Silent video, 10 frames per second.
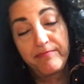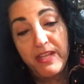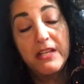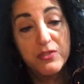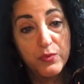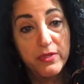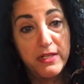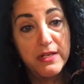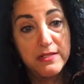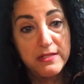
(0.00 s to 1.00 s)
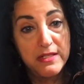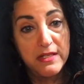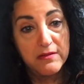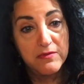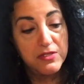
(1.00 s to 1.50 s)
It's a really nice
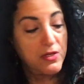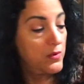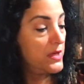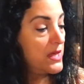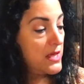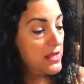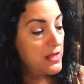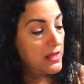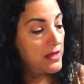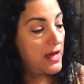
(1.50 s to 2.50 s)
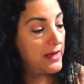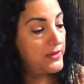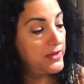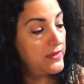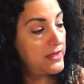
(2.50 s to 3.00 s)
tea. So I
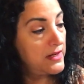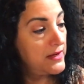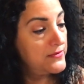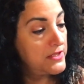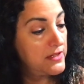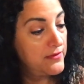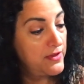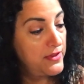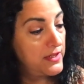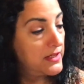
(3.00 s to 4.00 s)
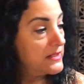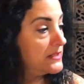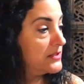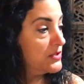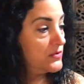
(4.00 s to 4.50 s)
think that I've done everything I need
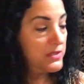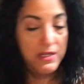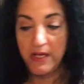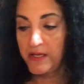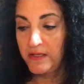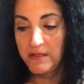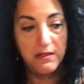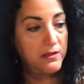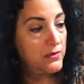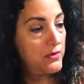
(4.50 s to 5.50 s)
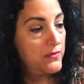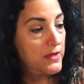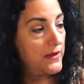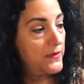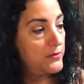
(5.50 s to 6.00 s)
to do today. You've
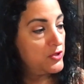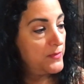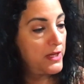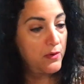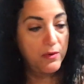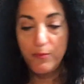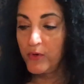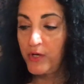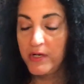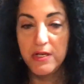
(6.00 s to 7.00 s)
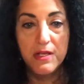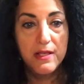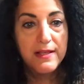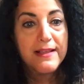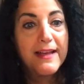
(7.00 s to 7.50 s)
gotten the Jamaican rum. We're good.
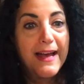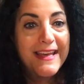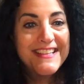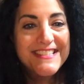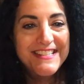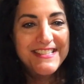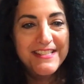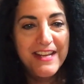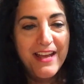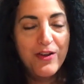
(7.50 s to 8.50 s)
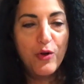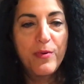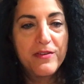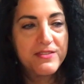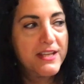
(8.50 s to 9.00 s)
I guess that's it. I hope
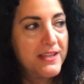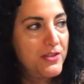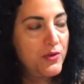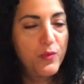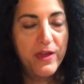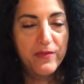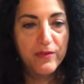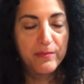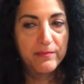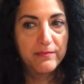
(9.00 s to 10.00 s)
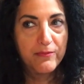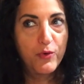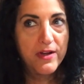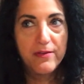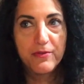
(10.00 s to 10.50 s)
I've taken you away from
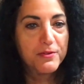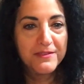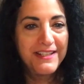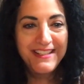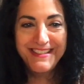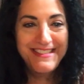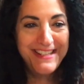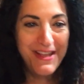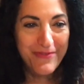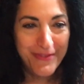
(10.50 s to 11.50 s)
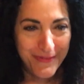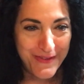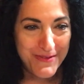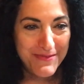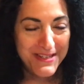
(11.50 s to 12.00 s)
whatever today for a
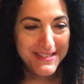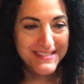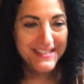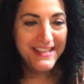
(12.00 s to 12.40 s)
few minutes,